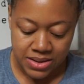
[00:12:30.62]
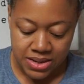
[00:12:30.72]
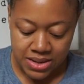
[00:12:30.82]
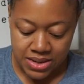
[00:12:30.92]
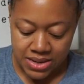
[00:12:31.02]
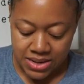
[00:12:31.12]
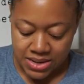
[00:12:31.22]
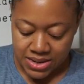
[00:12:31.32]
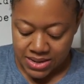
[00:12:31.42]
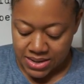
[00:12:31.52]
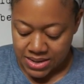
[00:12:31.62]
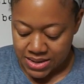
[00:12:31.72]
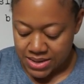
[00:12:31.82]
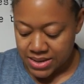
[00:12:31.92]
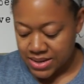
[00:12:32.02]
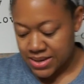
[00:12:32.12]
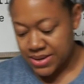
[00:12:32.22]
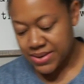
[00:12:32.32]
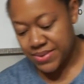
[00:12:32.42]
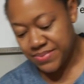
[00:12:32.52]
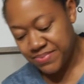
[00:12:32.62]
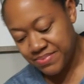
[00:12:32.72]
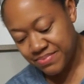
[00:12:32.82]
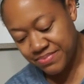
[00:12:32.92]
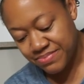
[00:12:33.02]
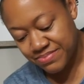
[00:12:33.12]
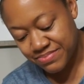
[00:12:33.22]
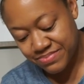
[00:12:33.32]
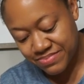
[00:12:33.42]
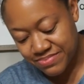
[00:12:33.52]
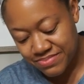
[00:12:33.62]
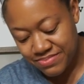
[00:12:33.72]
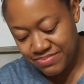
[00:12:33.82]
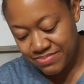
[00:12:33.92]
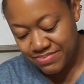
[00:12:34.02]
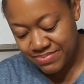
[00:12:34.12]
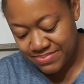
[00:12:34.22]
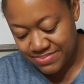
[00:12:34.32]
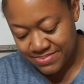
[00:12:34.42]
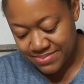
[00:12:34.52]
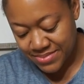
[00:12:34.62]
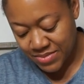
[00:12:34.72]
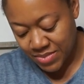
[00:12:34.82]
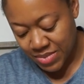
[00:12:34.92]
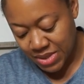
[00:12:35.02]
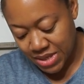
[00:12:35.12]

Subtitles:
(no one is talking)